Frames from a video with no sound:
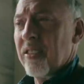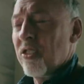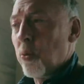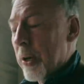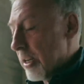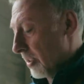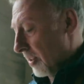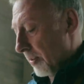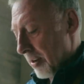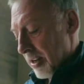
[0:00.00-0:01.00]

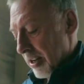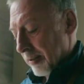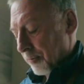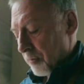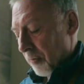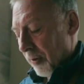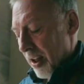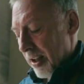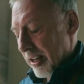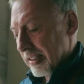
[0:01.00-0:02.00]
sweet,
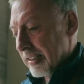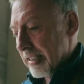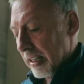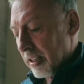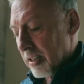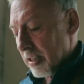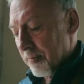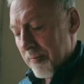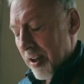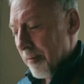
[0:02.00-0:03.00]
it's delicate,
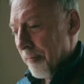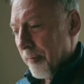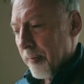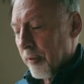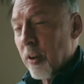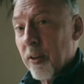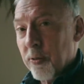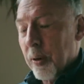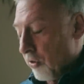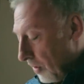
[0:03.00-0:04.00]

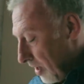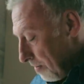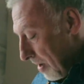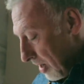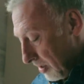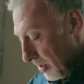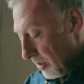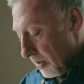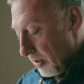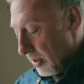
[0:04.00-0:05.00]
especially compared
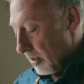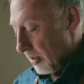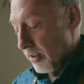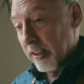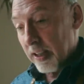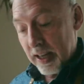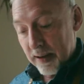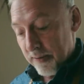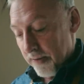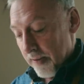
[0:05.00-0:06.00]
to the, the
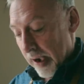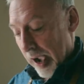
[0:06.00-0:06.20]
leaf.